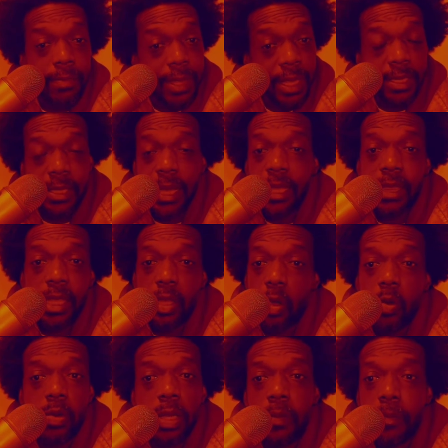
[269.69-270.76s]
Is that the
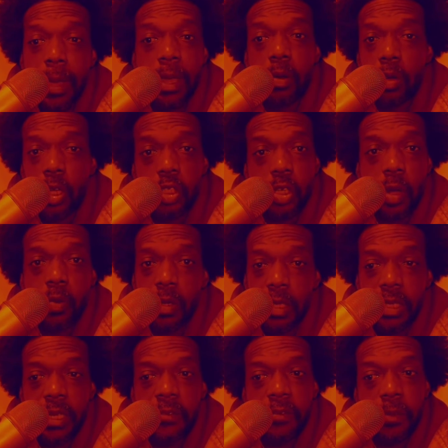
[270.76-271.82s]
only battle that y'all want to
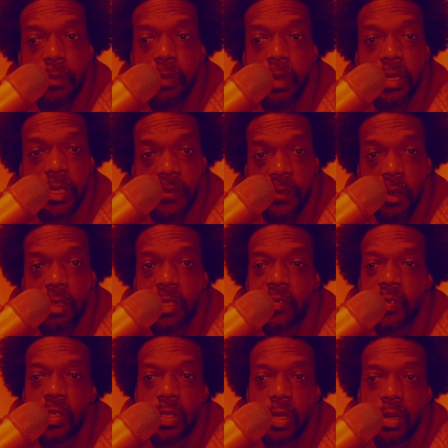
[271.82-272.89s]
see from Brizz as far as a
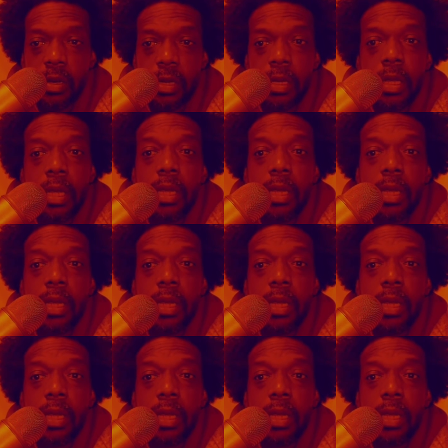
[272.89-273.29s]
return?